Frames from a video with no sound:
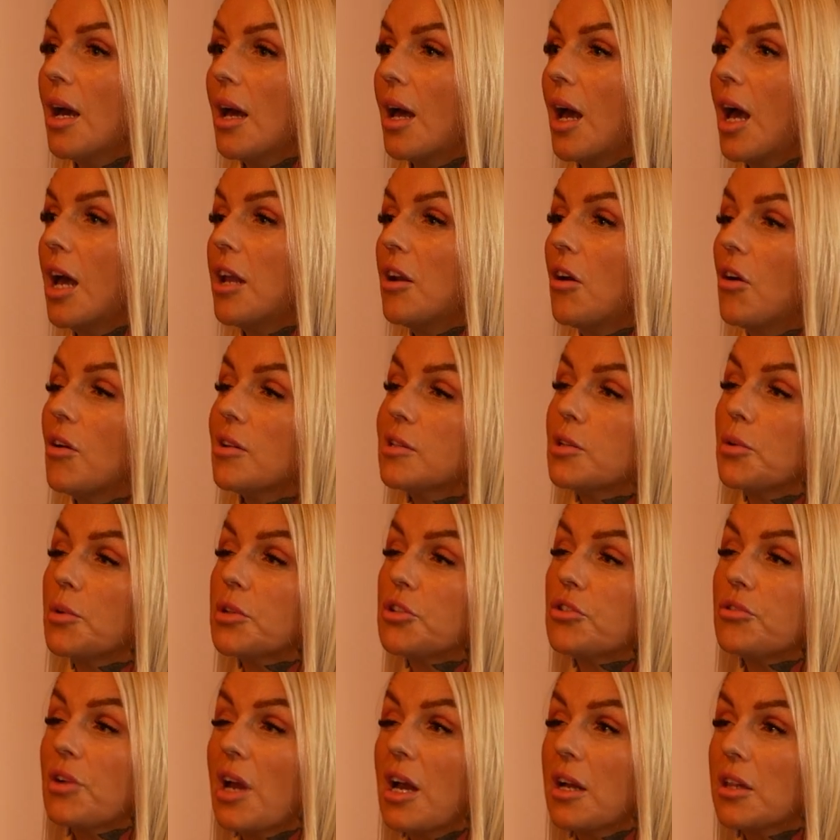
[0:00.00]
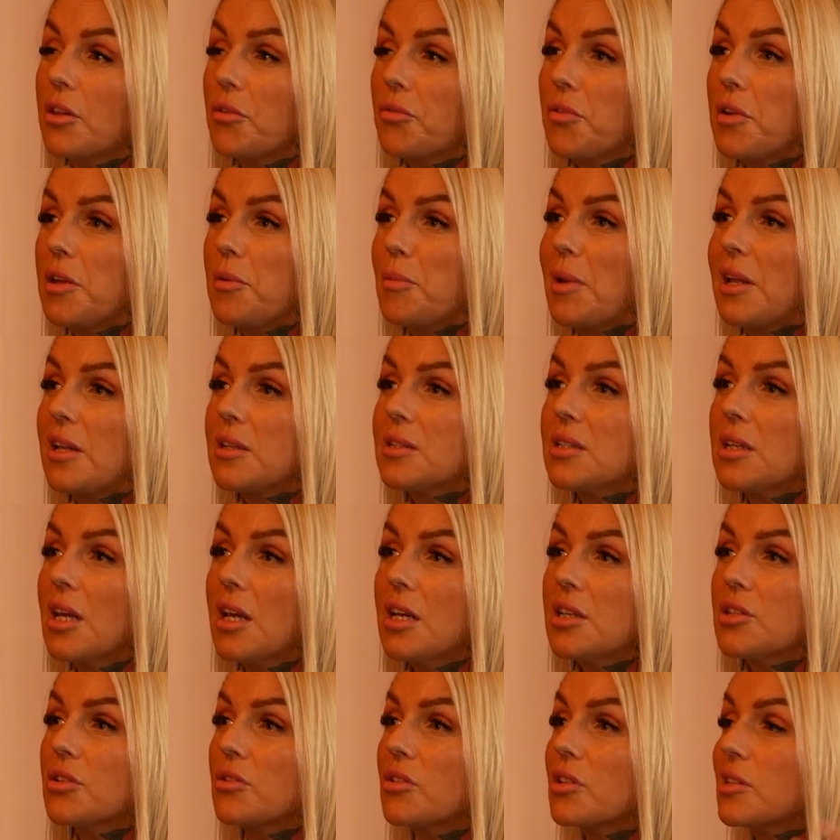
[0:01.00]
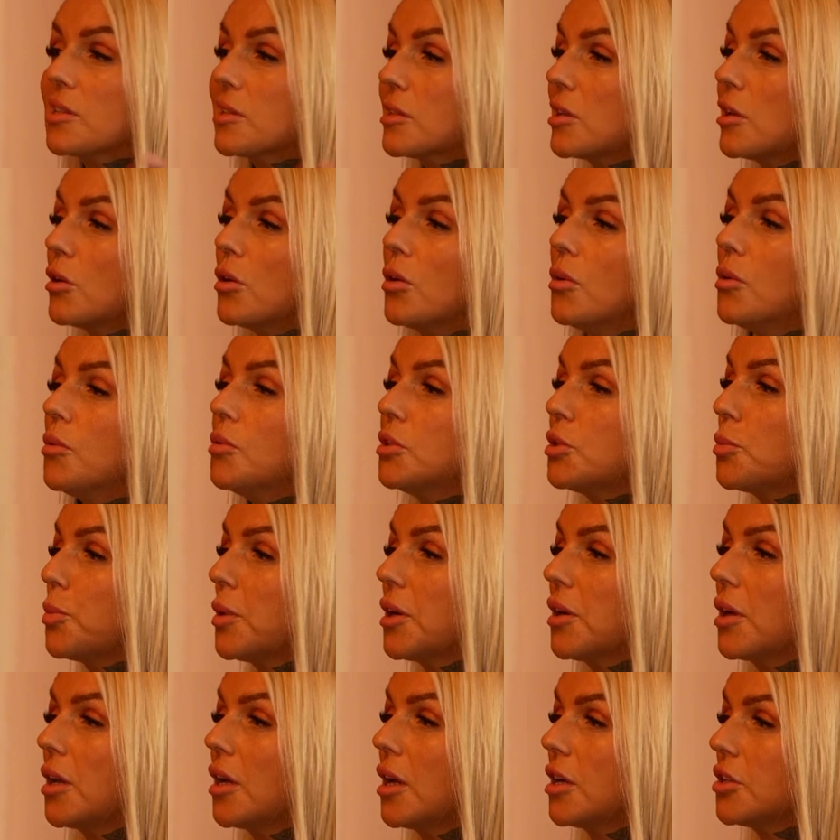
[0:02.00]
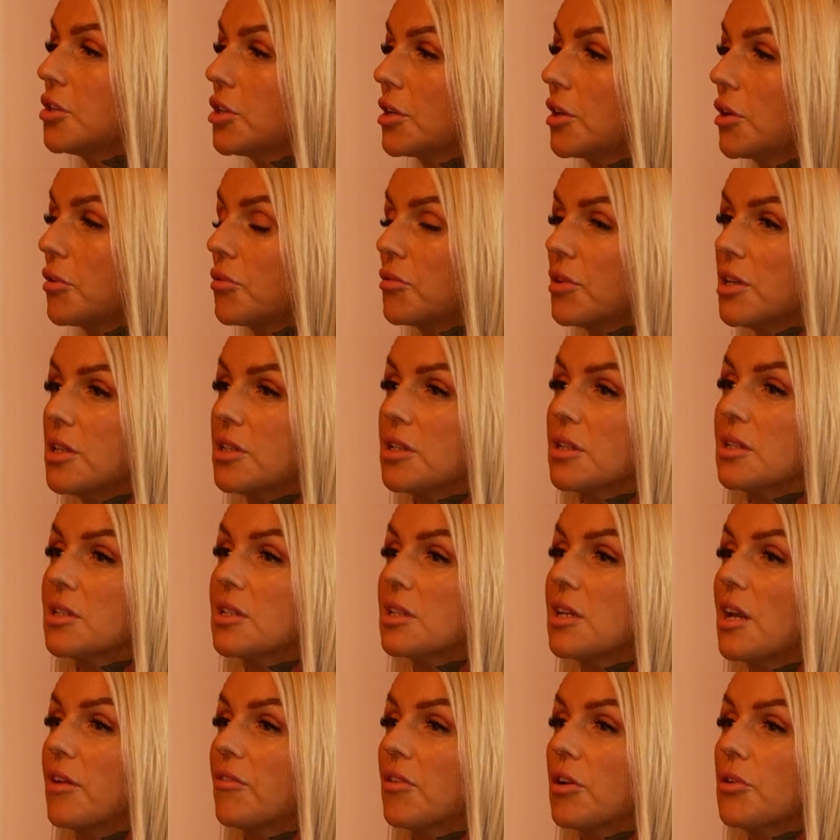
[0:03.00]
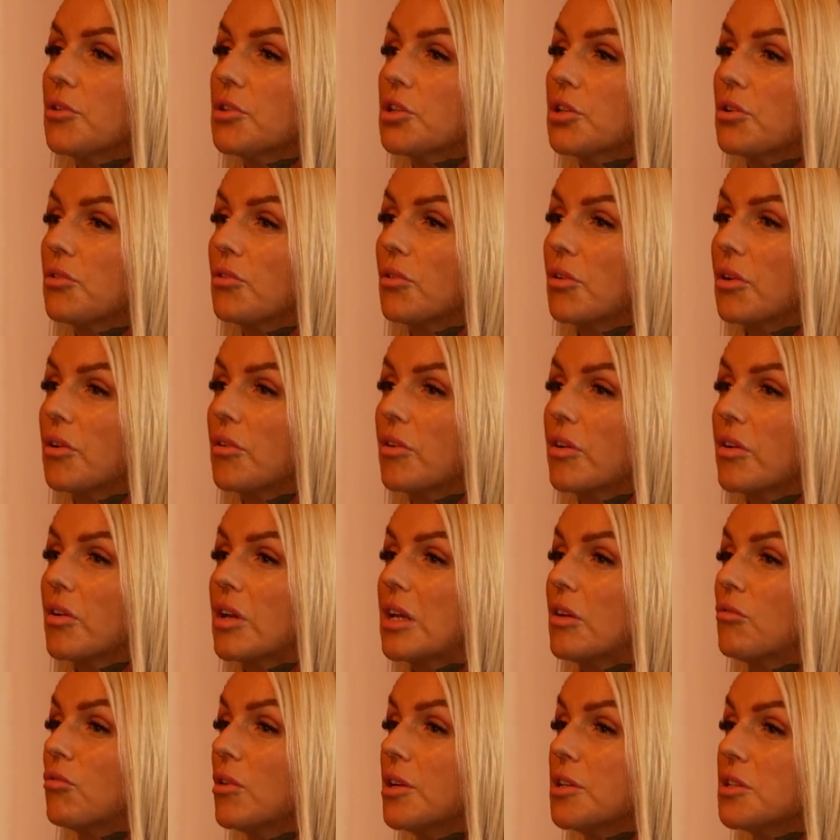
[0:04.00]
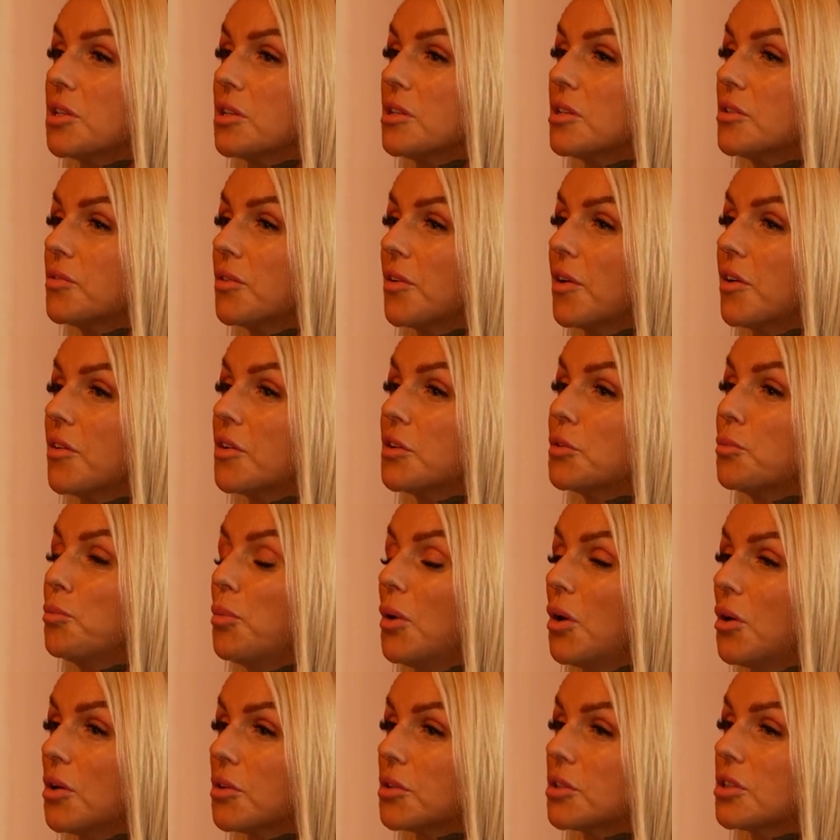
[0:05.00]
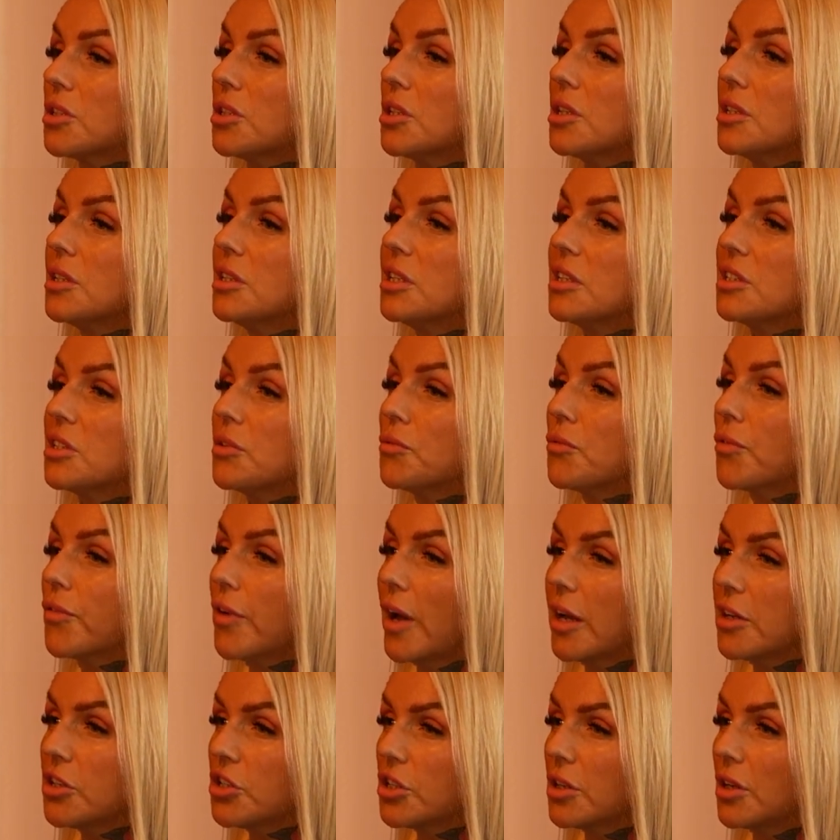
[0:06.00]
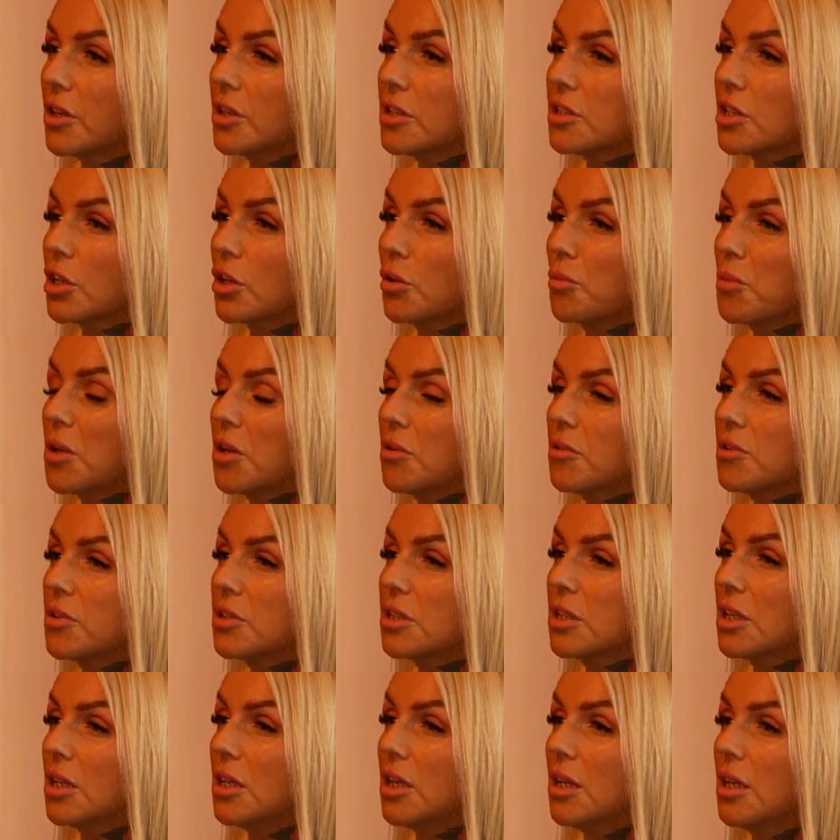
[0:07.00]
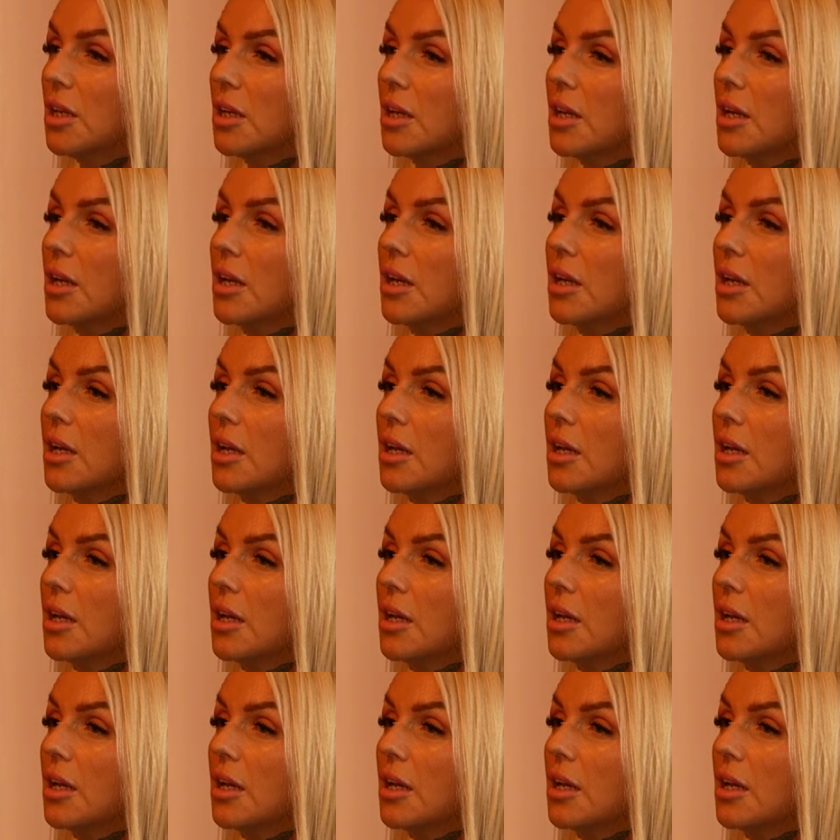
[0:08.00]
And also attract the female sex. So there's loads of biological reasons and evolutionary reasons for it. But disenfranchise a community...